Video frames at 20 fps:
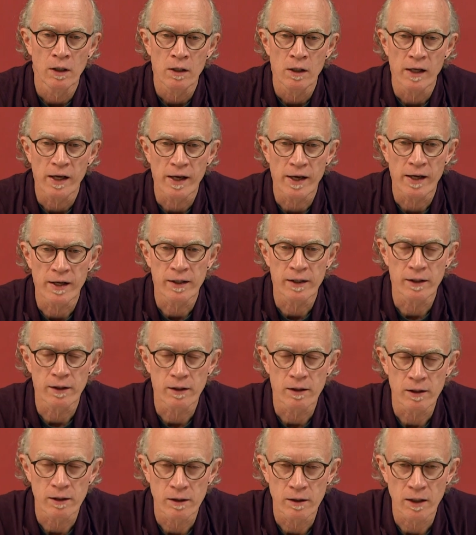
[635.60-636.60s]

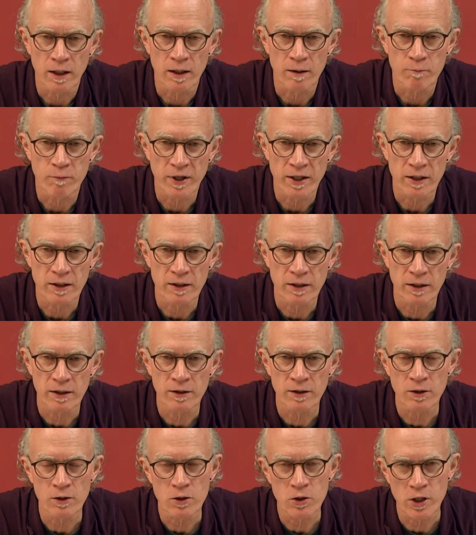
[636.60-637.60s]
And but it
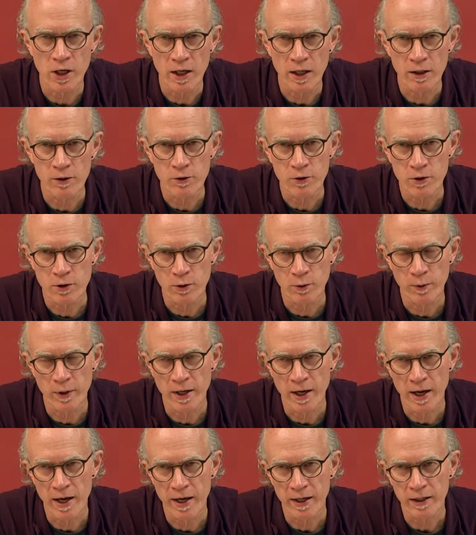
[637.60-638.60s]
didn't change to an
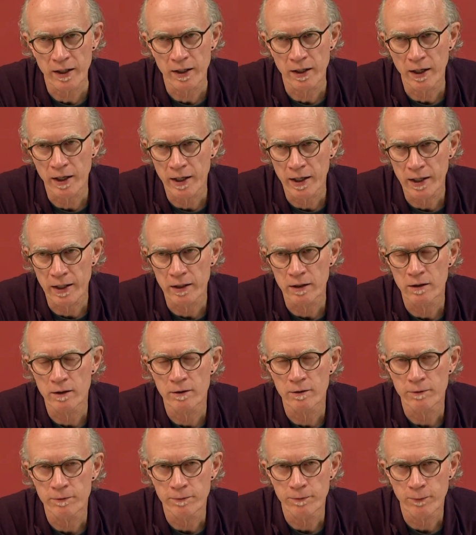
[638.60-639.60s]

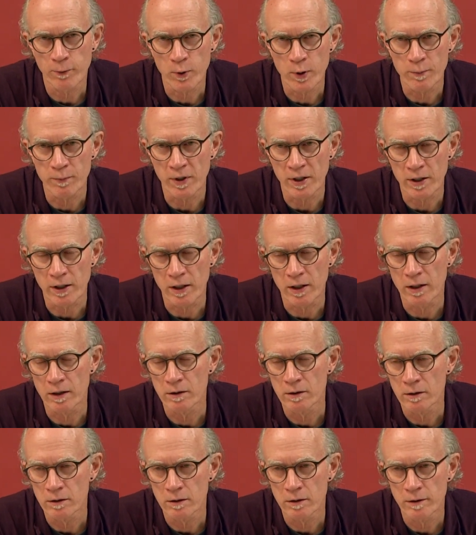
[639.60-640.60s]
aconite
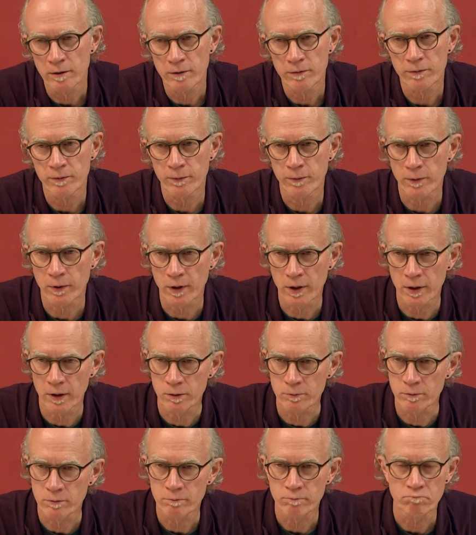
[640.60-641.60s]
formula
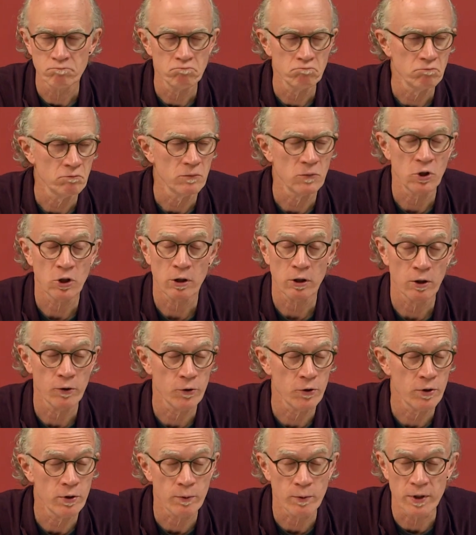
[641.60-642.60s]
for
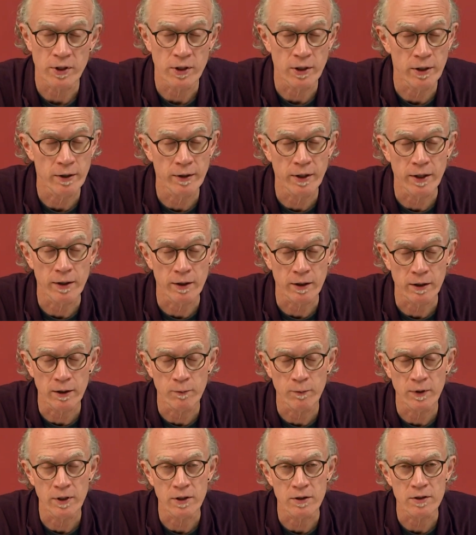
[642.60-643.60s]
close to a year, I think
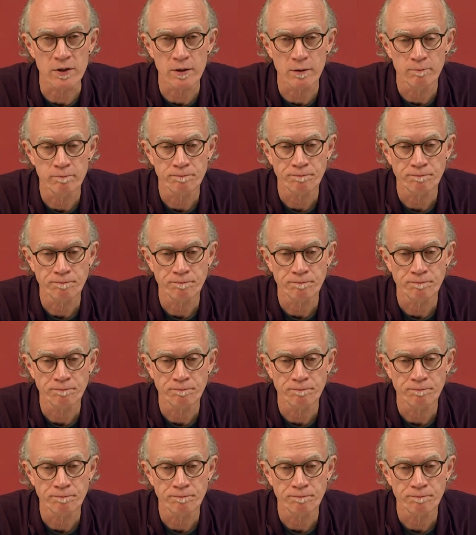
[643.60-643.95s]
it was.